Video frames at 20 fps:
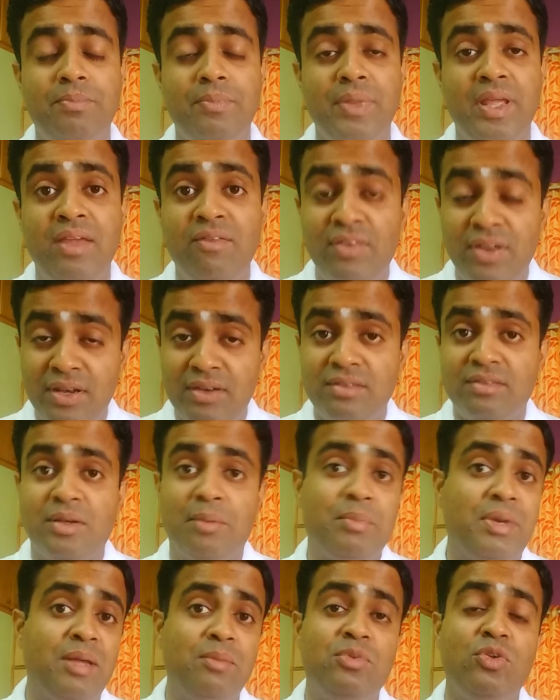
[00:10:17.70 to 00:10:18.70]
even
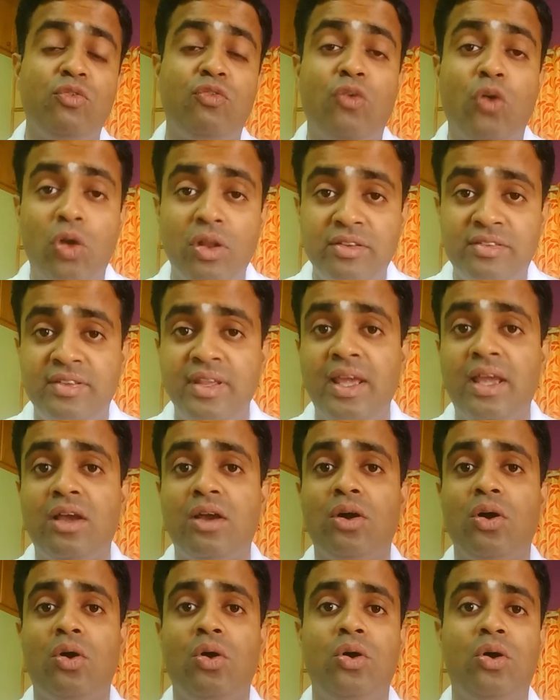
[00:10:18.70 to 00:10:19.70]
sometimes you fall sick
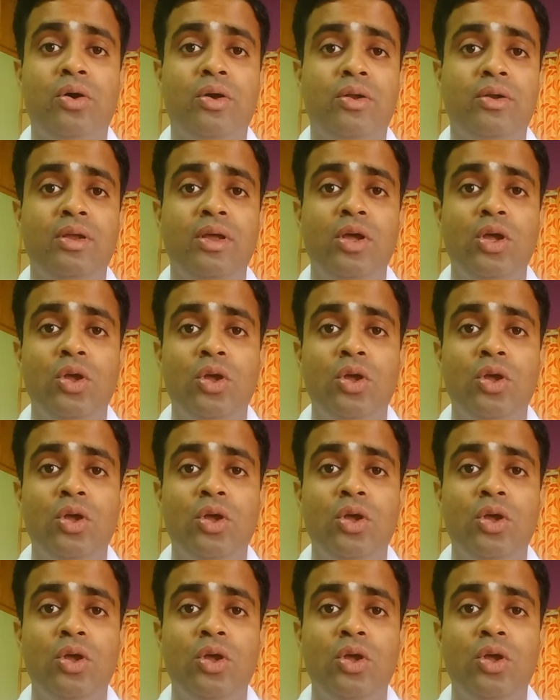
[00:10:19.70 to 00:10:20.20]
or